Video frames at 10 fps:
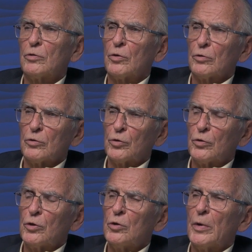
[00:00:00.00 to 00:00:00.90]
to
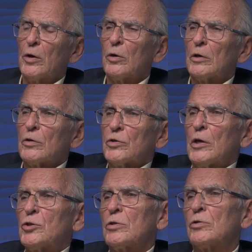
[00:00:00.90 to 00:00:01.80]
the UN
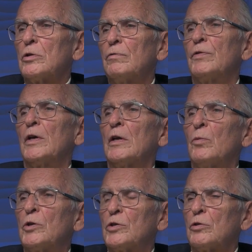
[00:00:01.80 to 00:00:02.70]
organizations in Vienna,
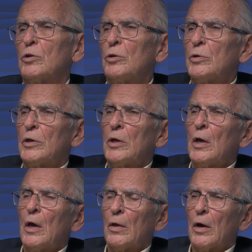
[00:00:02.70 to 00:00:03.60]
which included
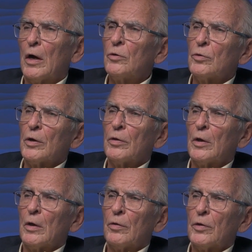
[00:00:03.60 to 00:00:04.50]
UNRWA,
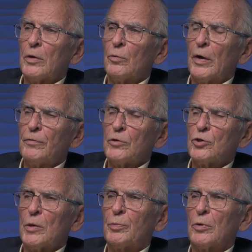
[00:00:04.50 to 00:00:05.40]
the
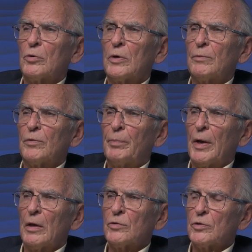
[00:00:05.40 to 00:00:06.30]
refugee program for
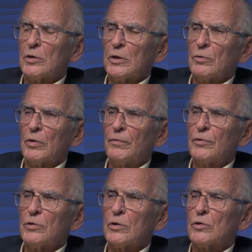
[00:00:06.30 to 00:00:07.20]
Palestinian
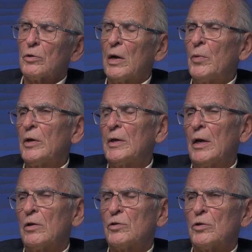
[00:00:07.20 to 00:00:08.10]
refugees. So I went
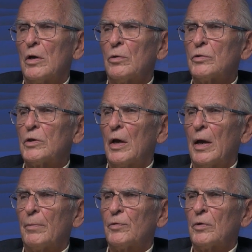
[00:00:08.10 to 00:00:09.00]
down and saw those
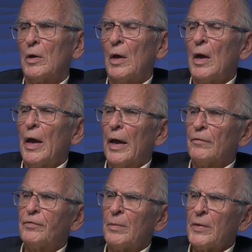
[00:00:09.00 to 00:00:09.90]
camps.
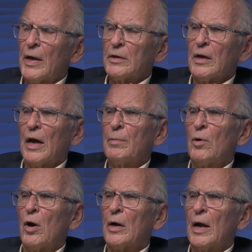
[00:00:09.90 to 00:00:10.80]
And from that time
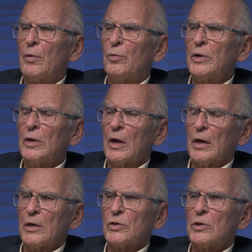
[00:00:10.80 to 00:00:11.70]
on, I
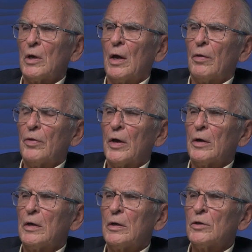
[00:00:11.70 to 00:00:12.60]
realized
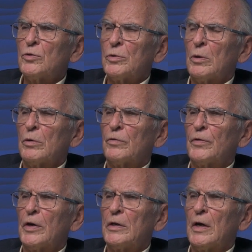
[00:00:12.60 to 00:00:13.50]
that Israel was
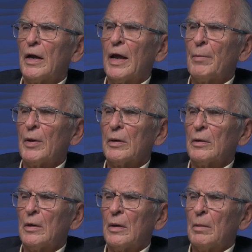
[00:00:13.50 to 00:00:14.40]
very dynamic,
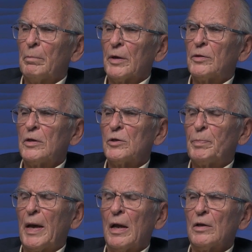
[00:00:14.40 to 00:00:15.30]
but these
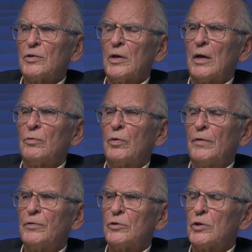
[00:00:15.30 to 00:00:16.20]
Palestine
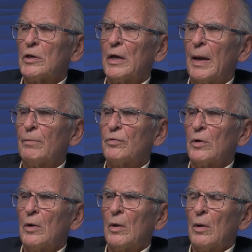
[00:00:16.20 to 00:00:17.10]
refugee camps
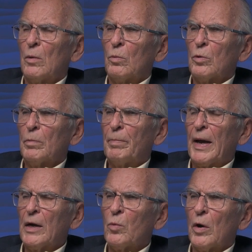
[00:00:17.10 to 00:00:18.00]
were
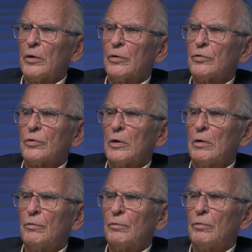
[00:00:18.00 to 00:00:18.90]
backwaters
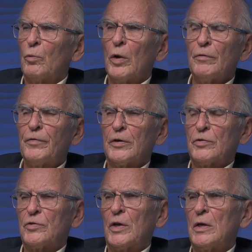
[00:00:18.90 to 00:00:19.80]
of welfare
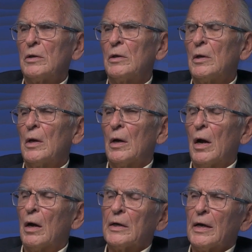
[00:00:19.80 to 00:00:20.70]
state,
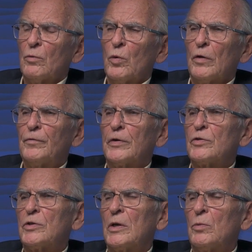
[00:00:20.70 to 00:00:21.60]
a kind of welfare
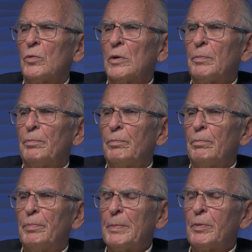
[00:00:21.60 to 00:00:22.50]
state where
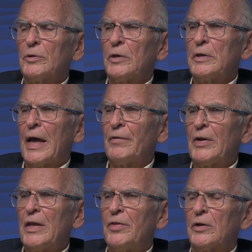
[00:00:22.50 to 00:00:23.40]
people didn't have
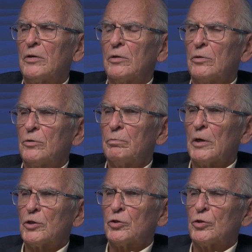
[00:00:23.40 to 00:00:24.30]
anything
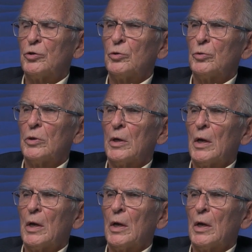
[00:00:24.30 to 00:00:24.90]
much to do.